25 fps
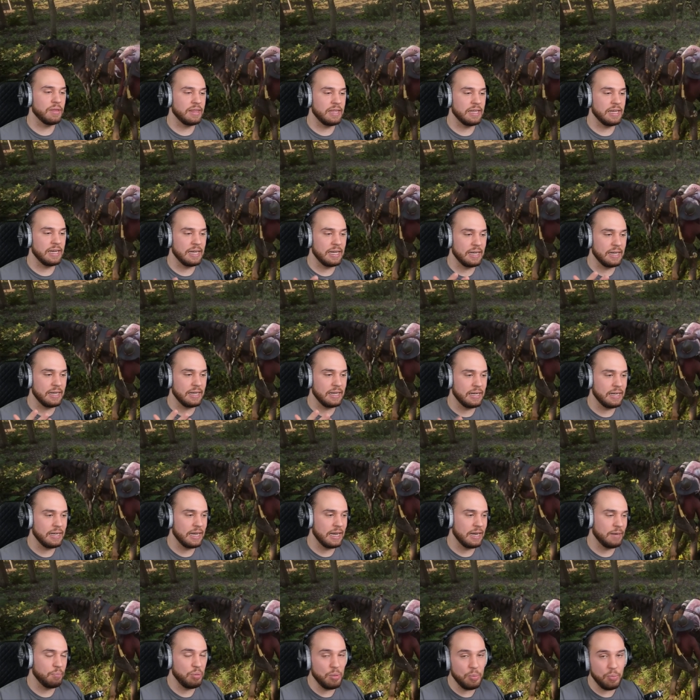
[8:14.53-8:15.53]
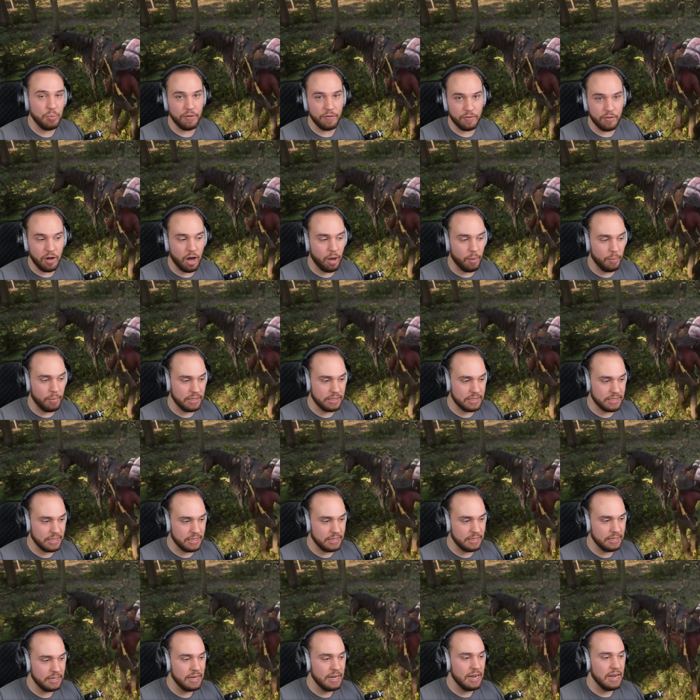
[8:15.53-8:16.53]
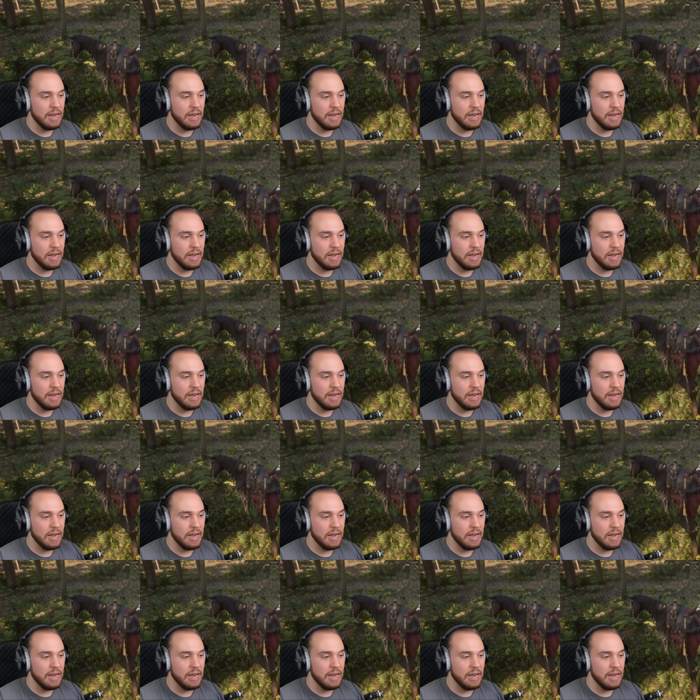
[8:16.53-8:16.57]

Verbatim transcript: that, and people have commented,